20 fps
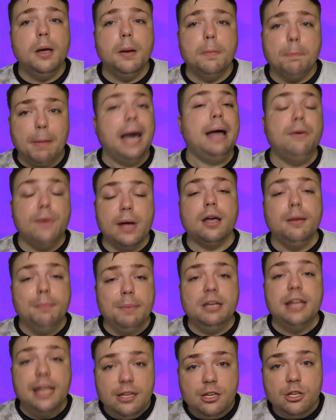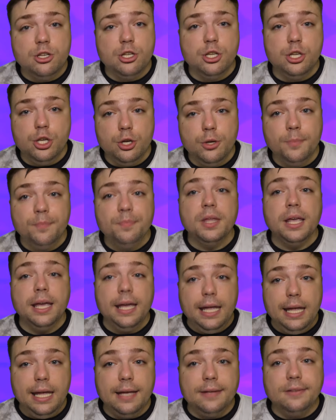My recommendation to you
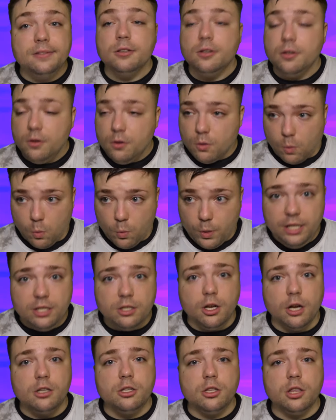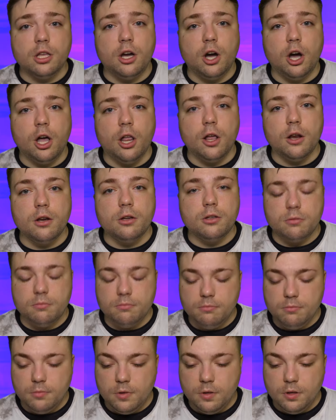is research the collars,
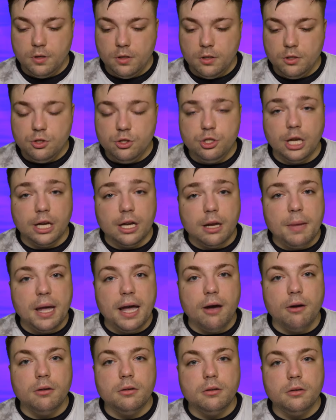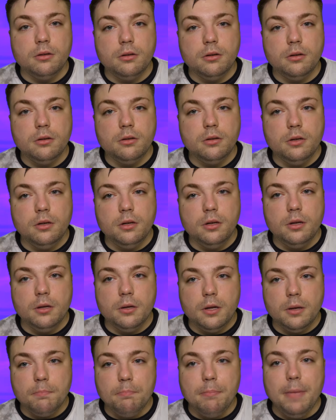check them out,
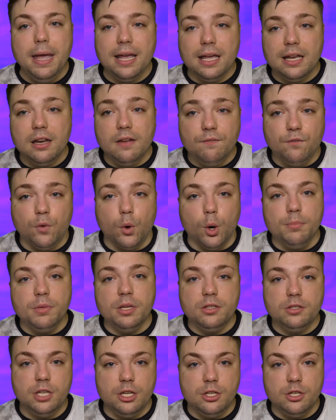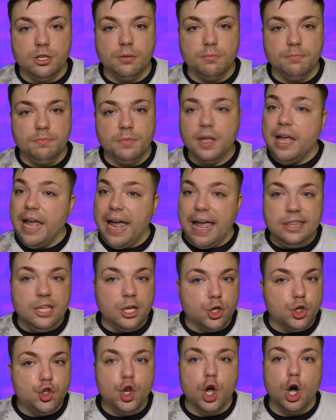make an informed decision, and
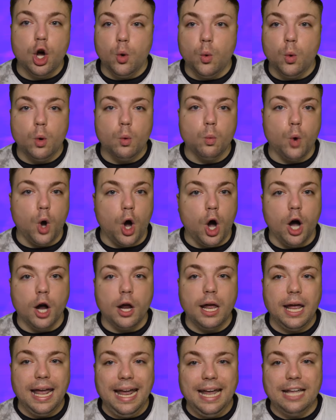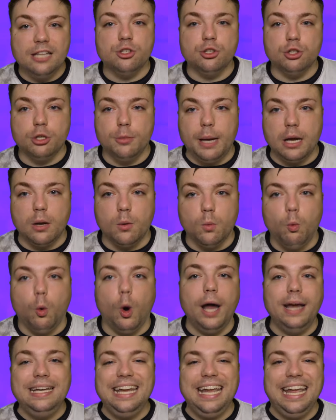there's no wrong answer no matter
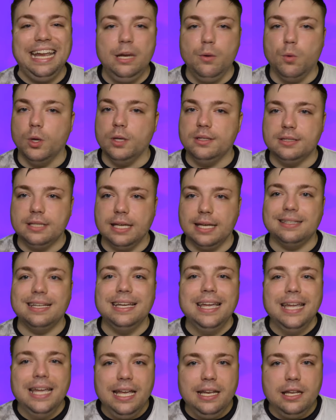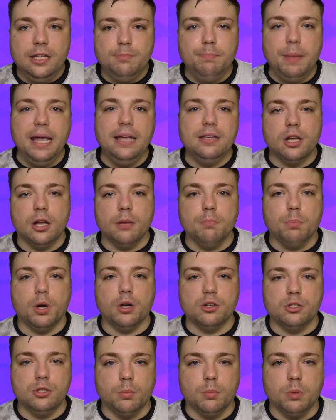what anyone says. It is based on
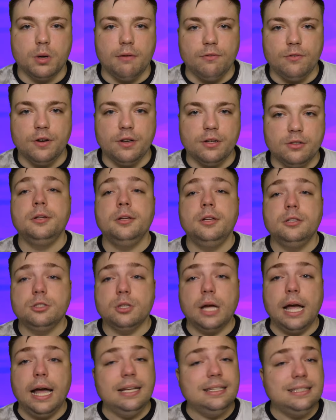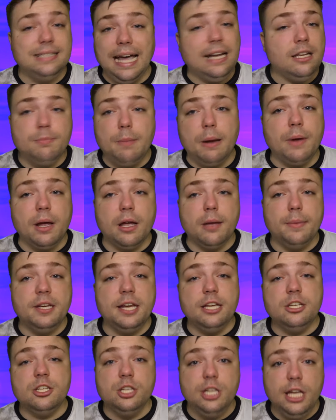personal preference. So guys, that is my
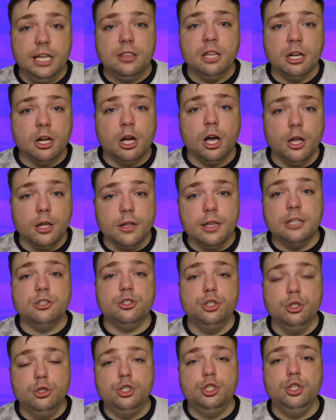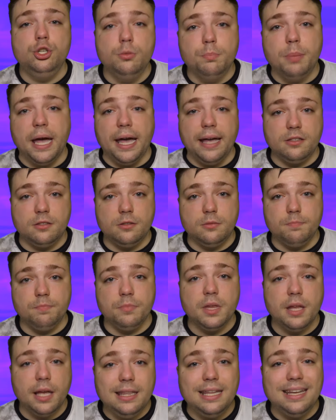recommendation. Get the collar that suits you best
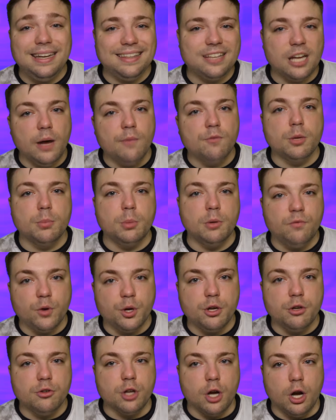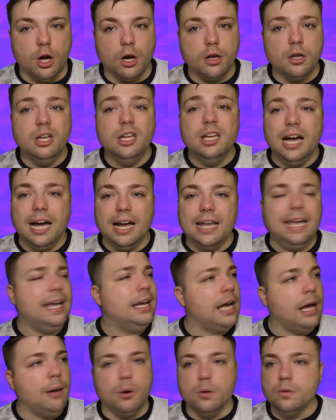and that is comfortable for your dog. Again,
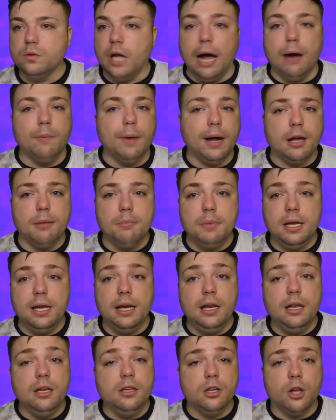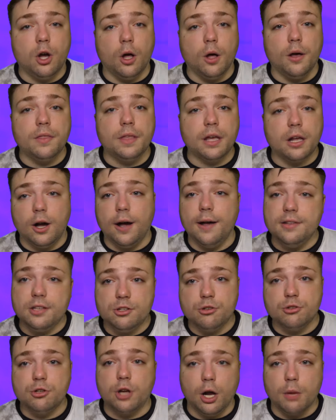I will not recommend any collar that causes
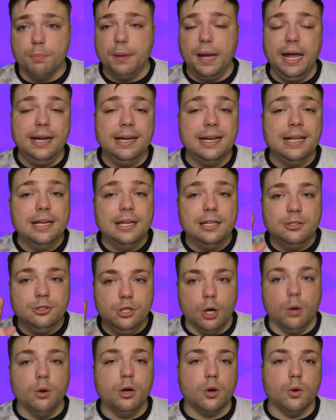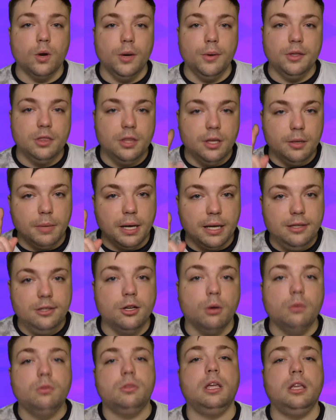your dog pain. Don't agree with them. I
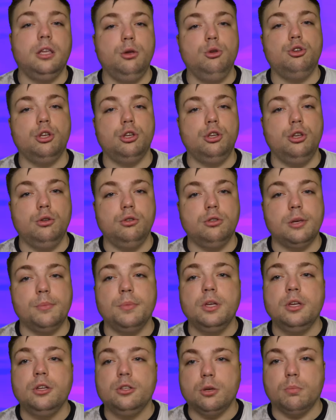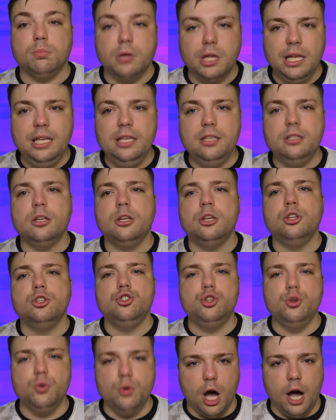don't think you should use them. So please
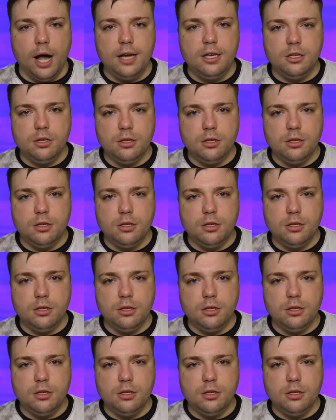do not.